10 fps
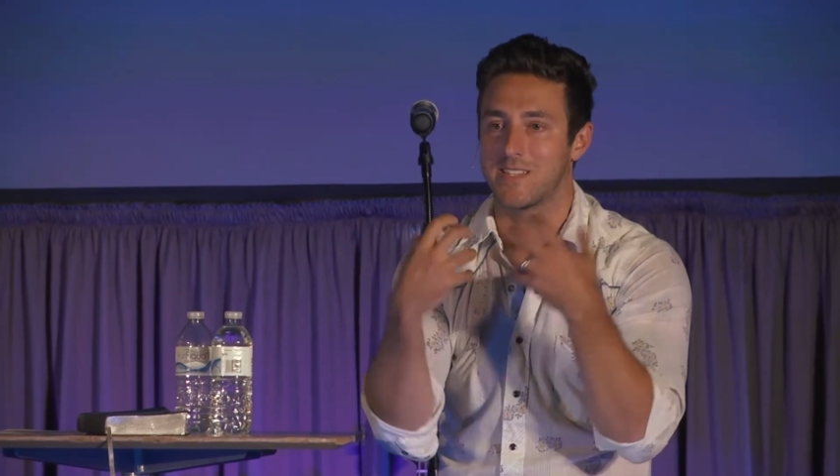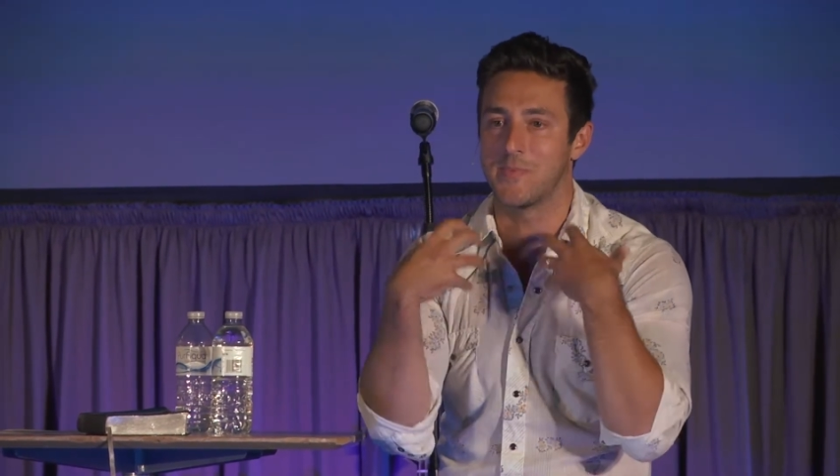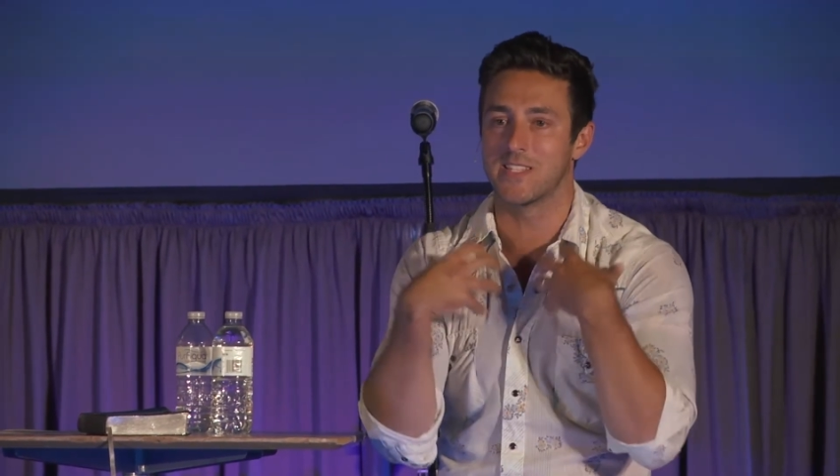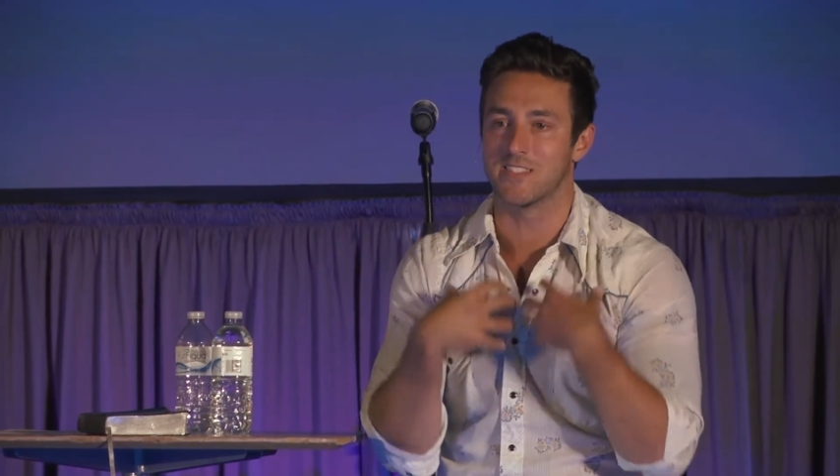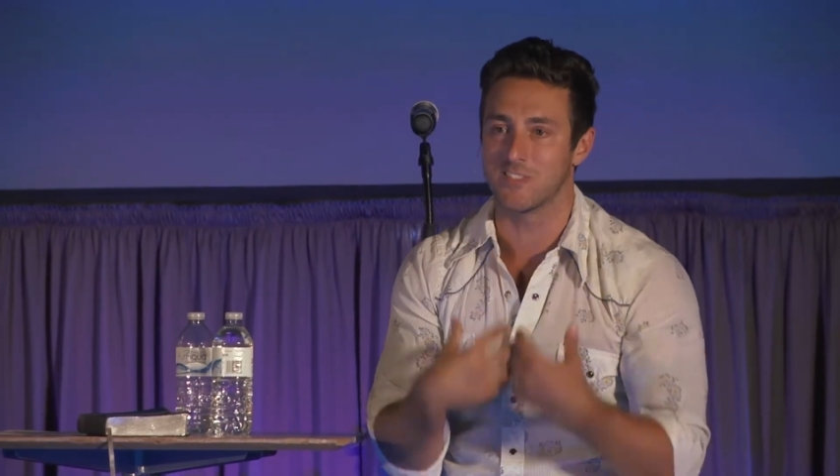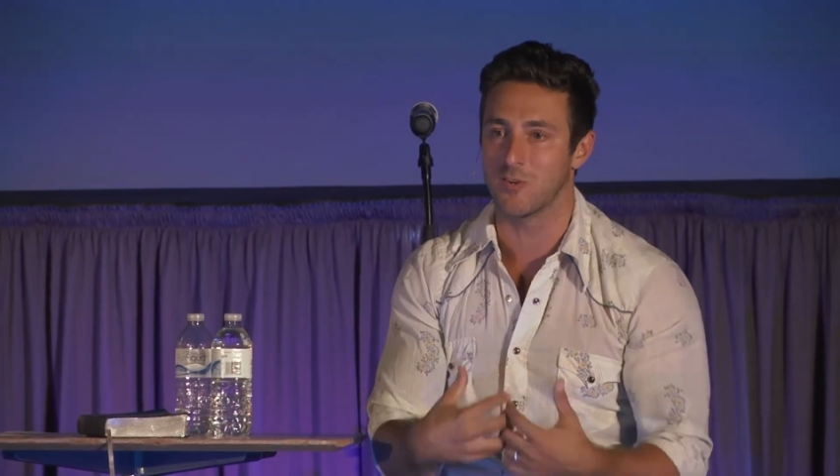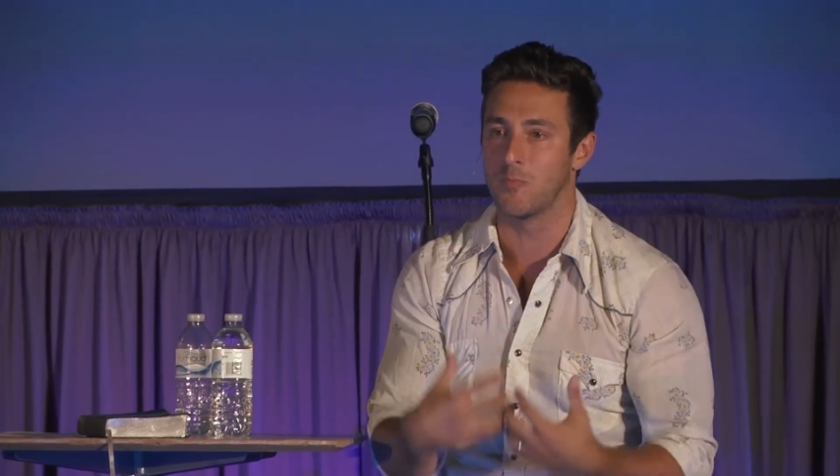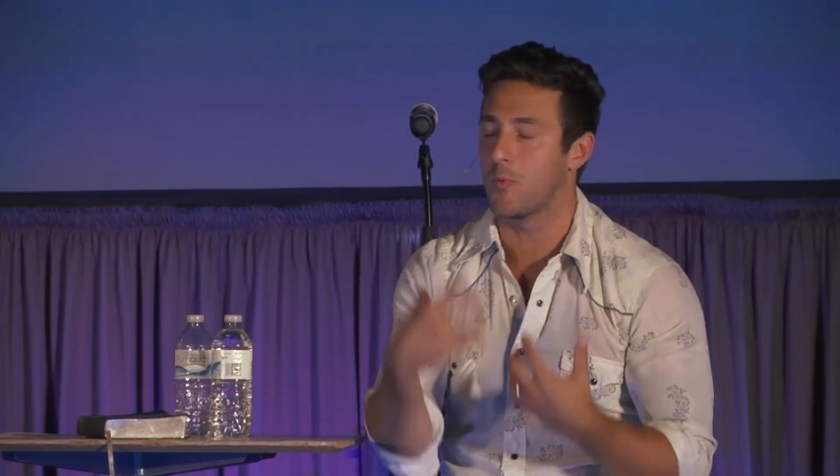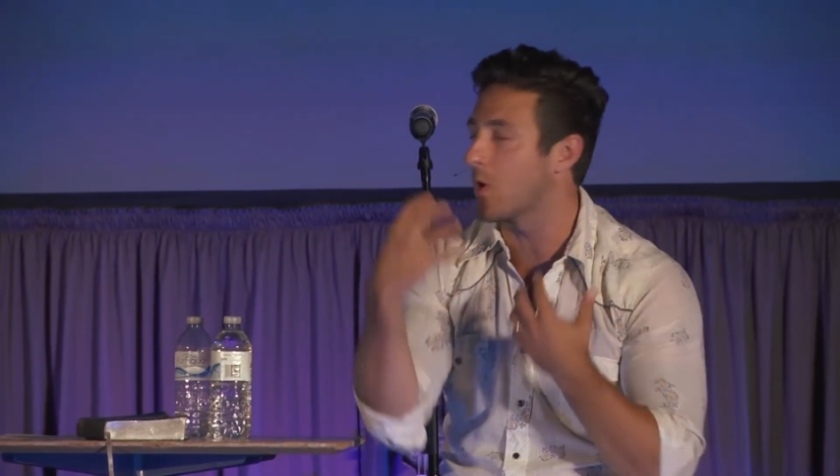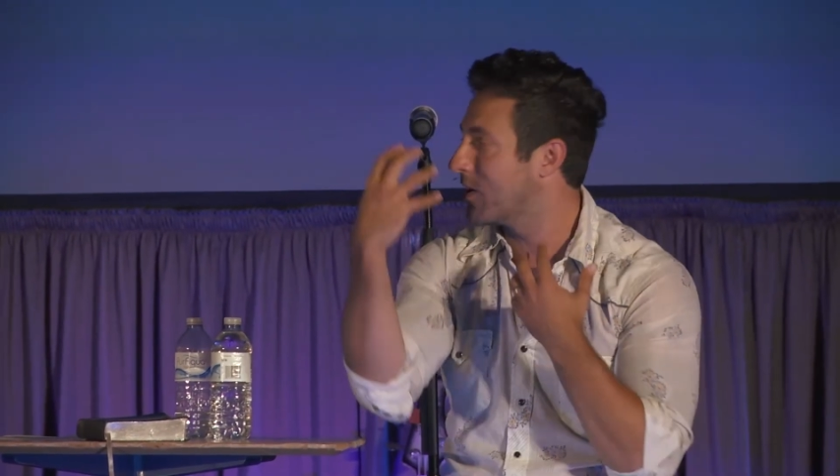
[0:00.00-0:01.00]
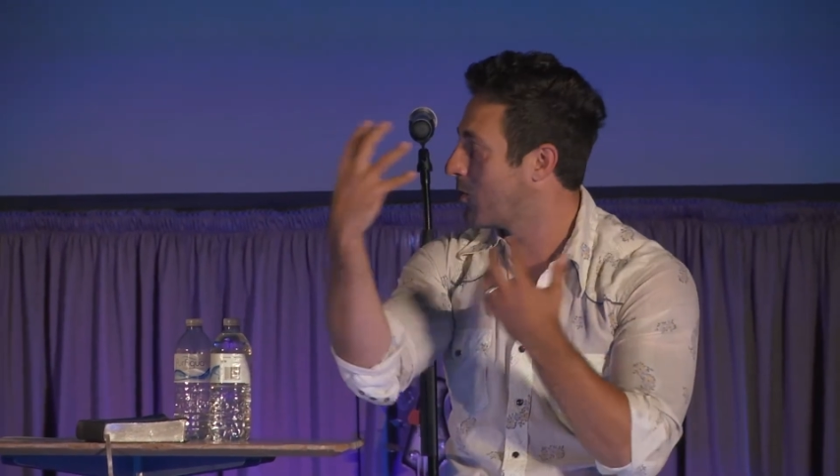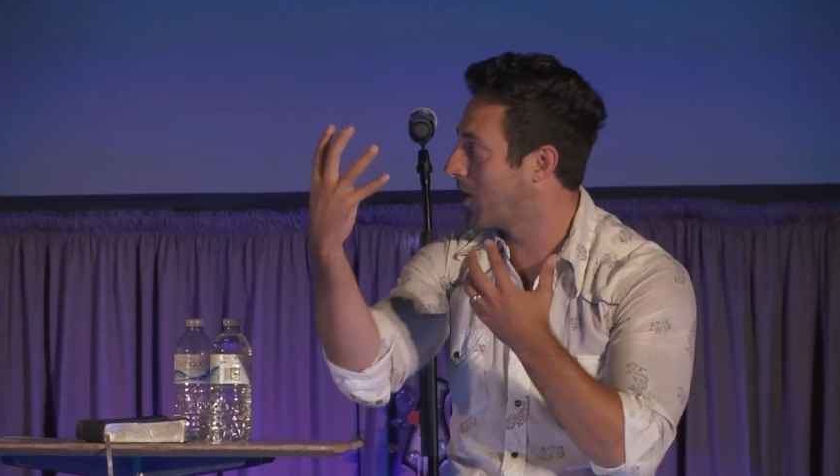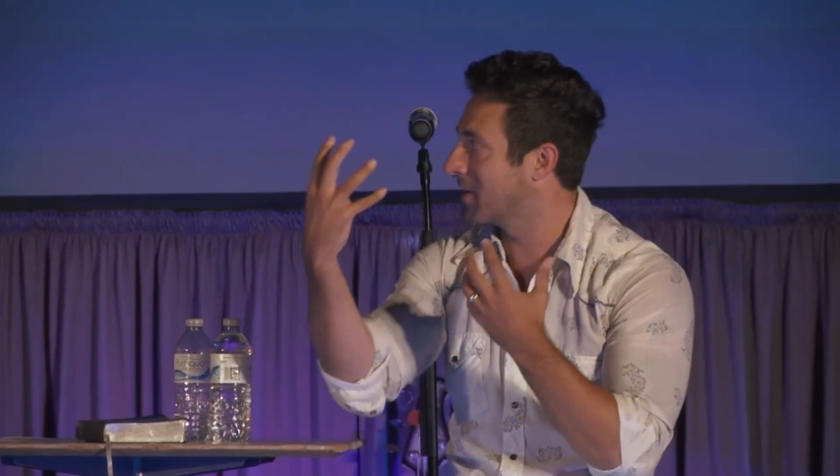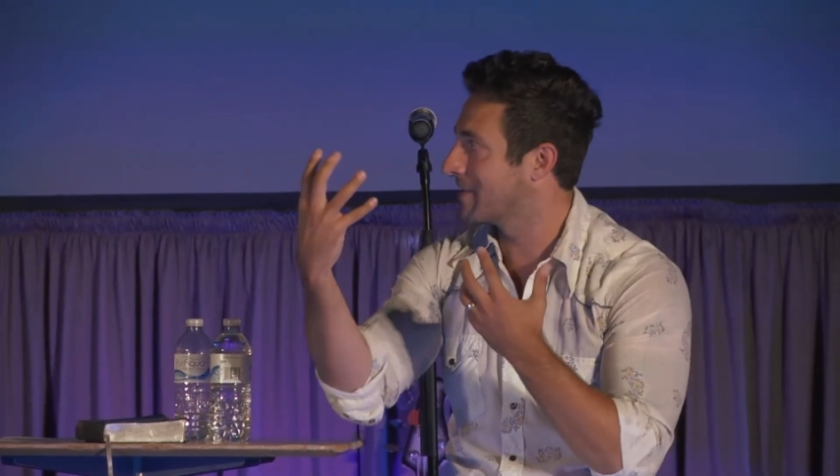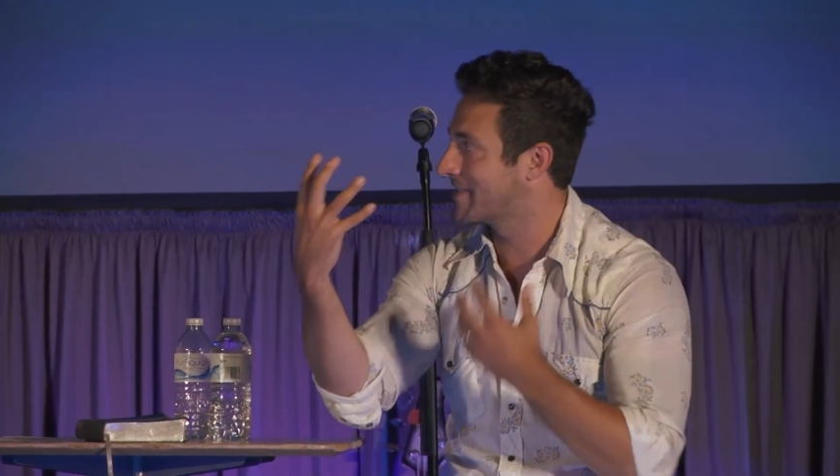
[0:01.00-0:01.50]
to being this little boy who
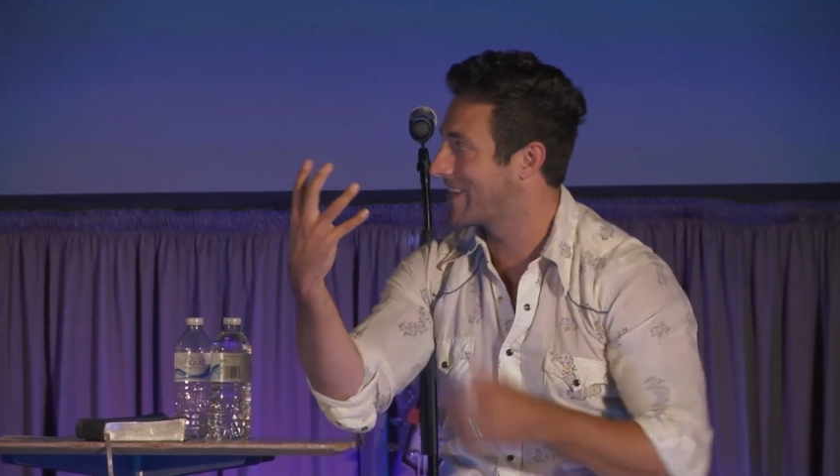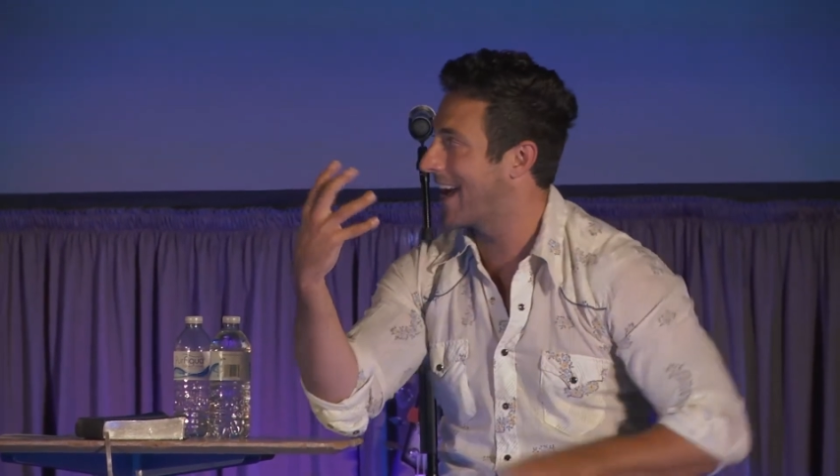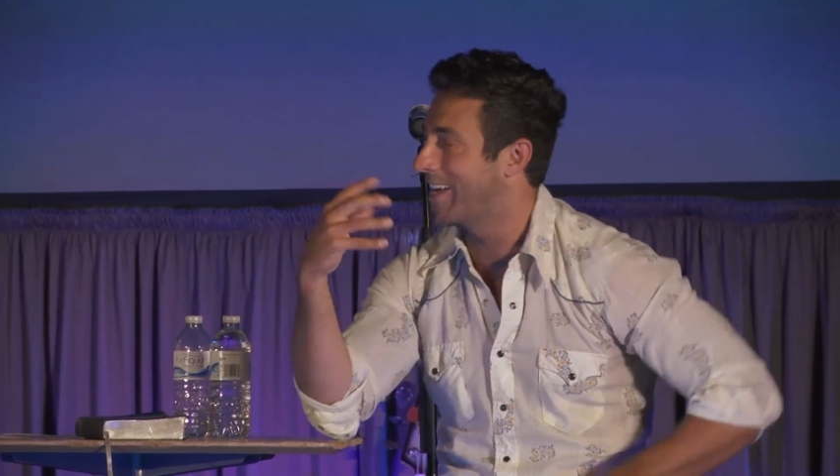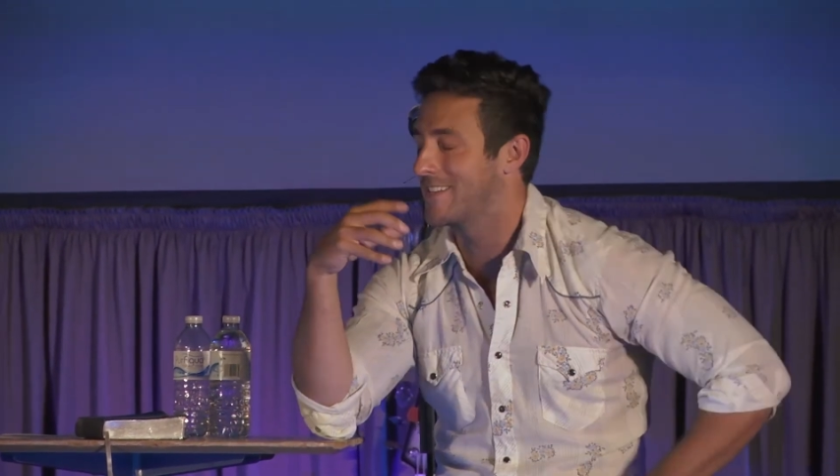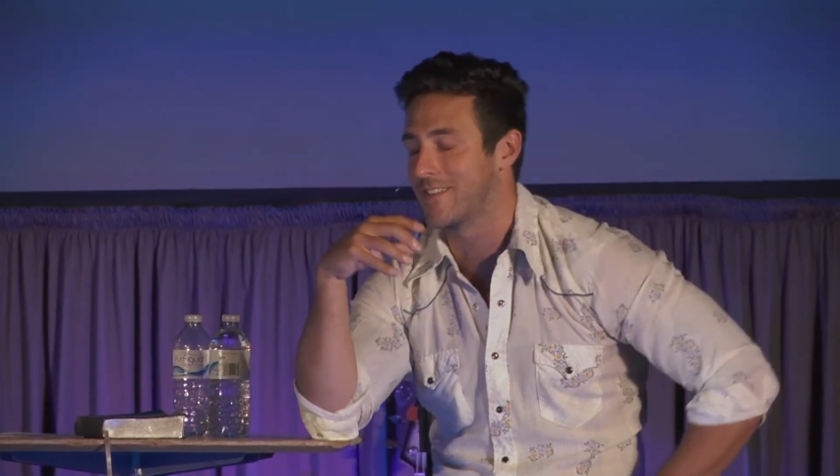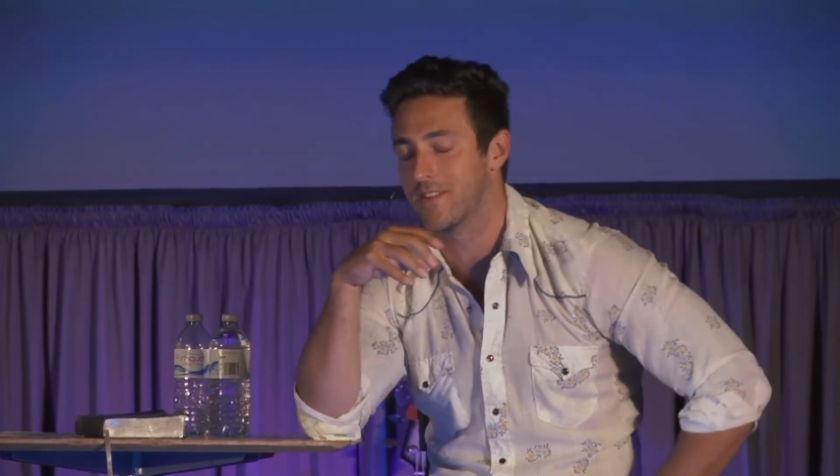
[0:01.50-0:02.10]
wanted his dad, you know.